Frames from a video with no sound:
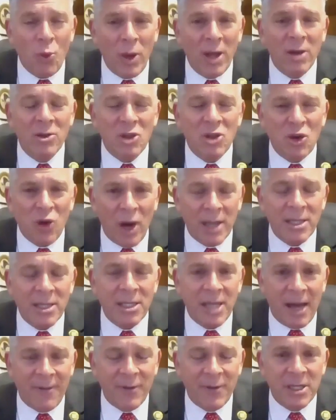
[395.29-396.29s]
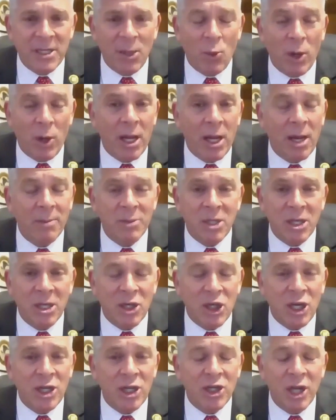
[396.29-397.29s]
real trust deficit when it comes
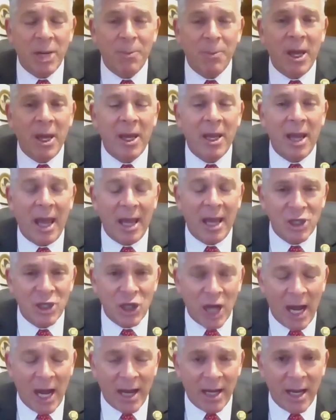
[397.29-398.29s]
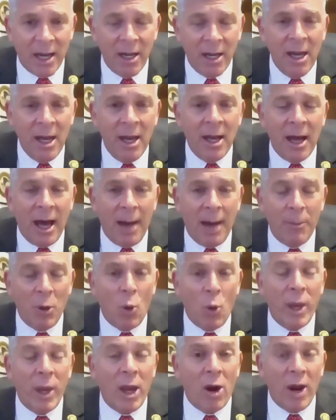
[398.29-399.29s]
to Xi Jinping and China.
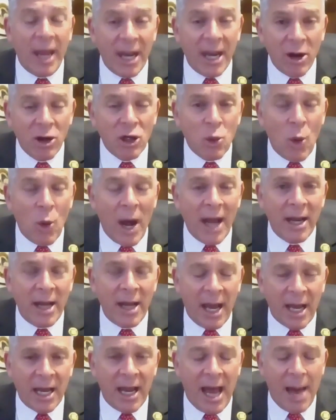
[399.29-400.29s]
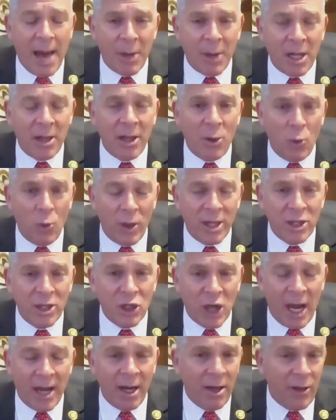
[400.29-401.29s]
We are intertwined economically
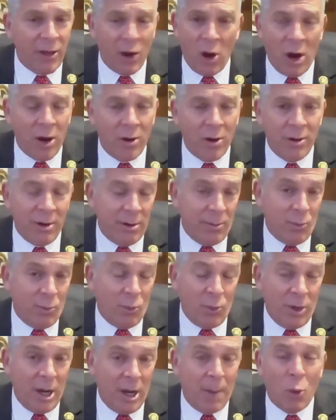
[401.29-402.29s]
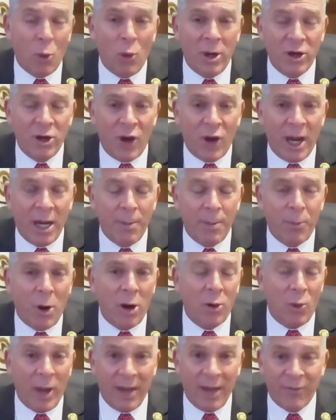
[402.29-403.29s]
with China. They're our #1 trading
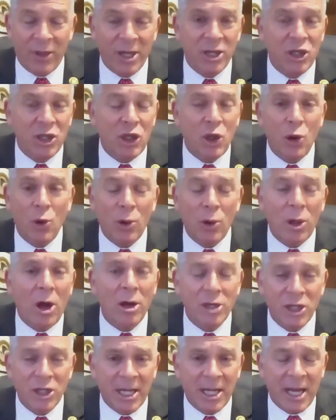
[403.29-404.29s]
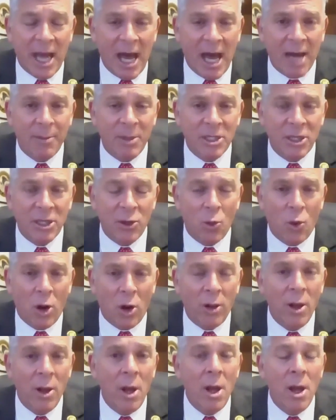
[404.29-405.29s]
partner. We have the 2 largest economies in the
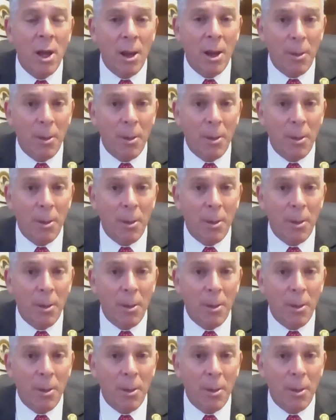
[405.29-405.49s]
world.